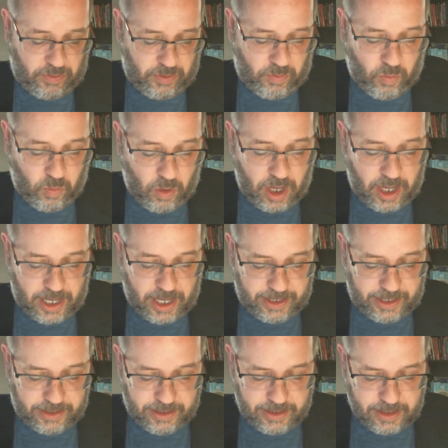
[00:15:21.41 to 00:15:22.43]

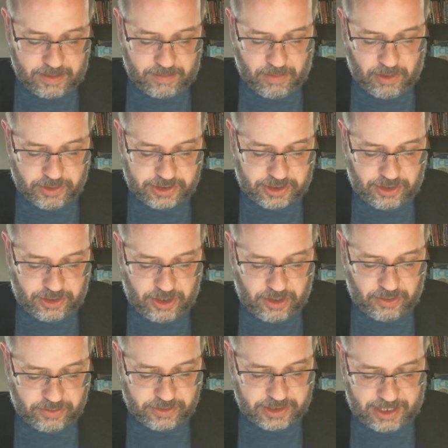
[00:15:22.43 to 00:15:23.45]
won most of those.